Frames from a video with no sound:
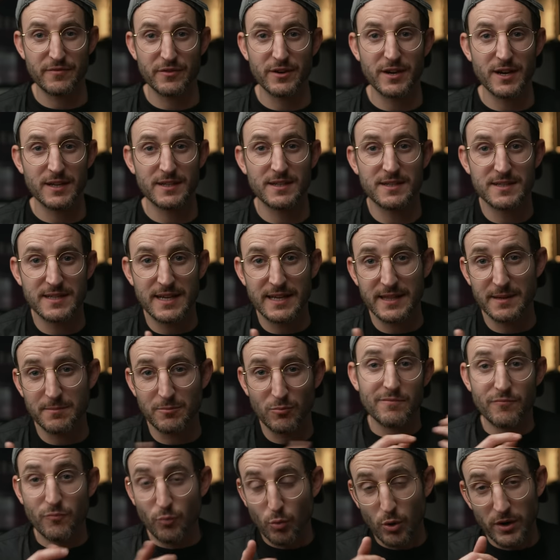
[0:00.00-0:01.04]
I forgot to say them.
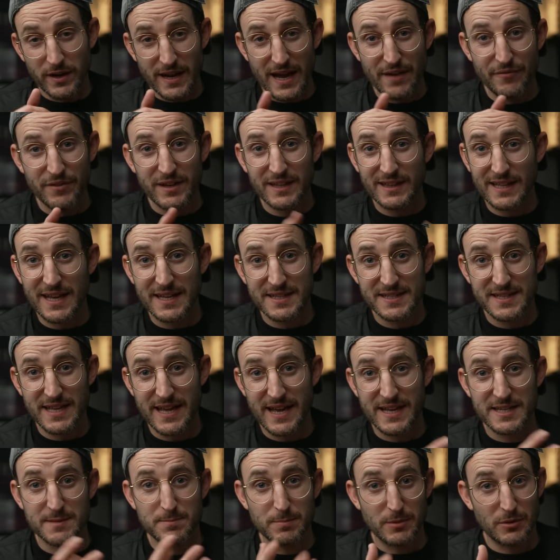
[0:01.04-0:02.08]
One, having a lens
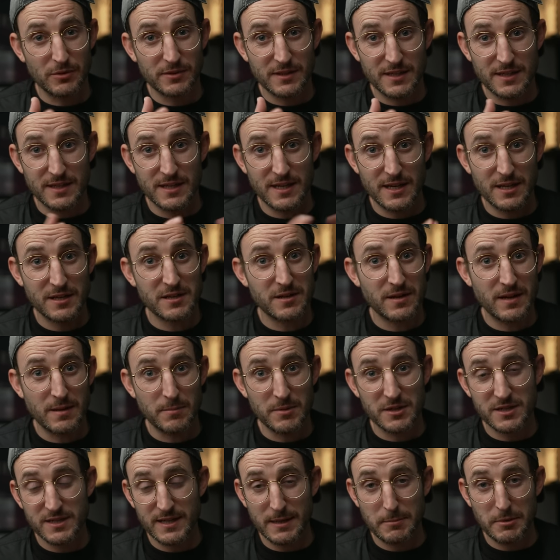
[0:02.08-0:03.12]
that has built-in
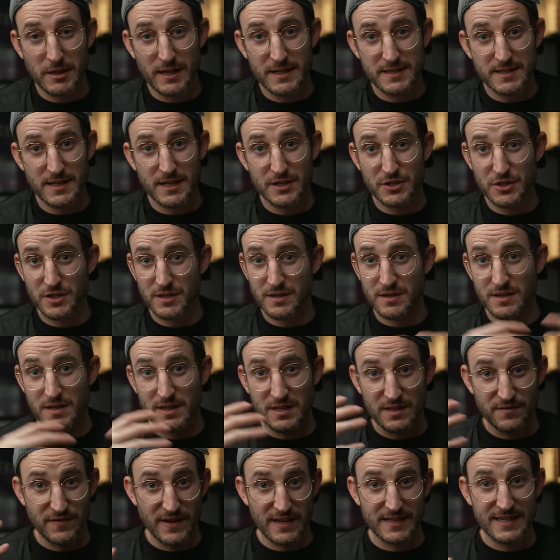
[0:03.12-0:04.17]
image stabilization
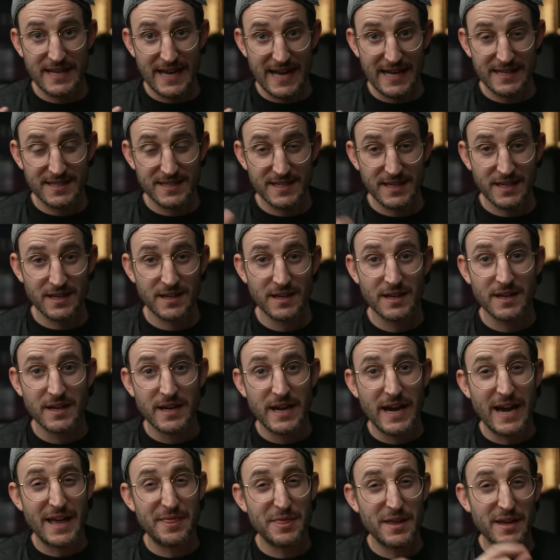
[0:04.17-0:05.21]
is fantastic.
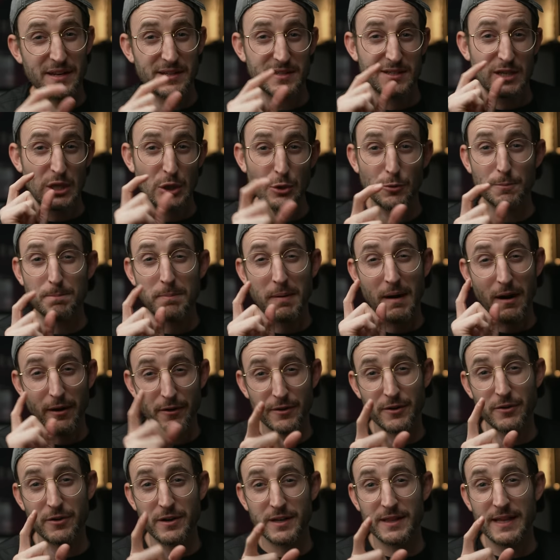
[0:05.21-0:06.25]
And then two,
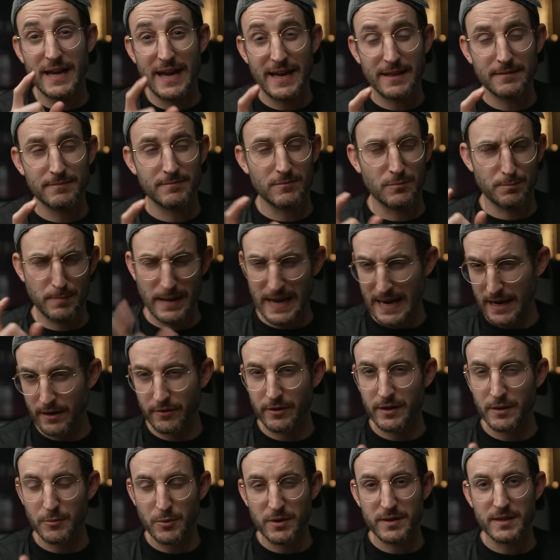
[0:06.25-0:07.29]
partnering that,
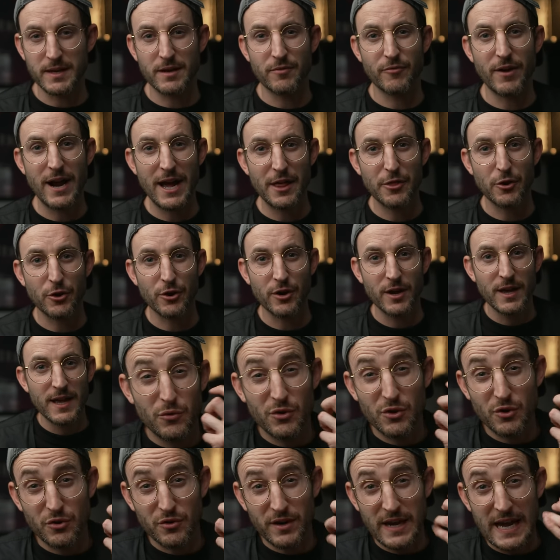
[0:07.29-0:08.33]
pairing with it rather,
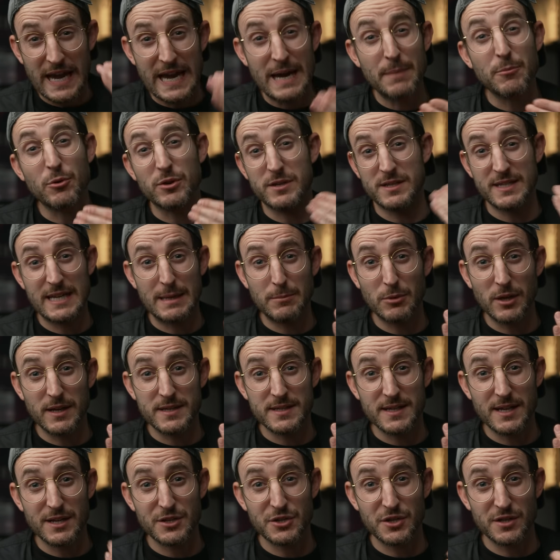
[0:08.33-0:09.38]
your camera's
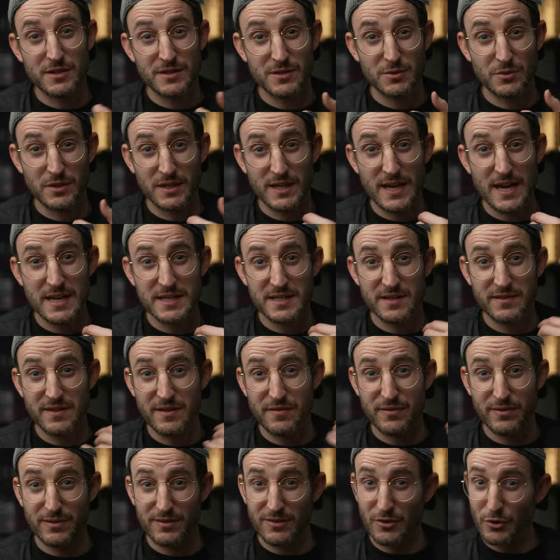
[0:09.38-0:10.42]
stabilization. So in the case of the
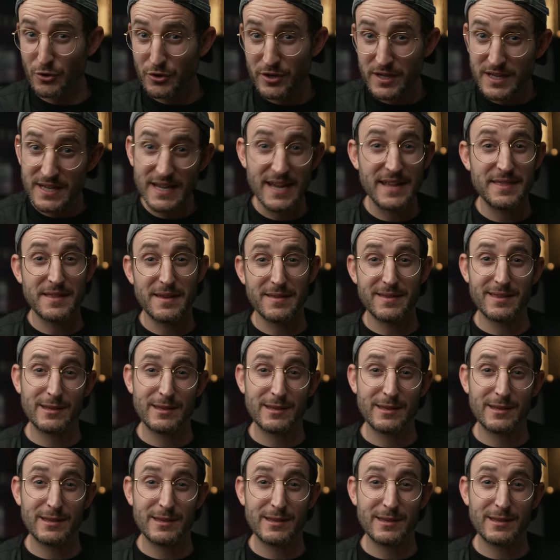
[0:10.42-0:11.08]
30 and the